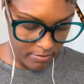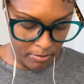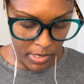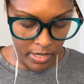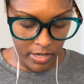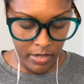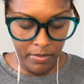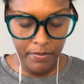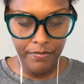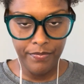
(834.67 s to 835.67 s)
Period.
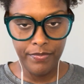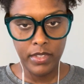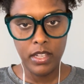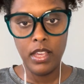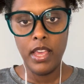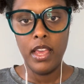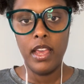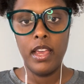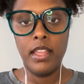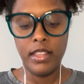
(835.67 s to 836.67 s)

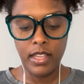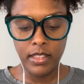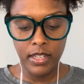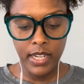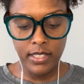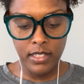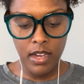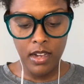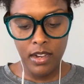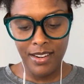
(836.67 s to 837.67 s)
And then the next
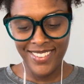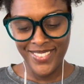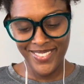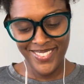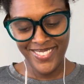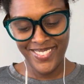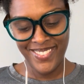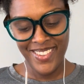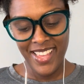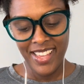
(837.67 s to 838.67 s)
card,
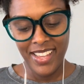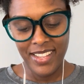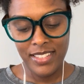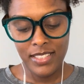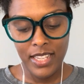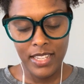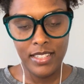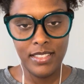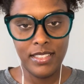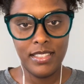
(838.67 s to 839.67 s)
ooh, it
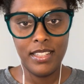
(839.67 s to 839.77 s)
says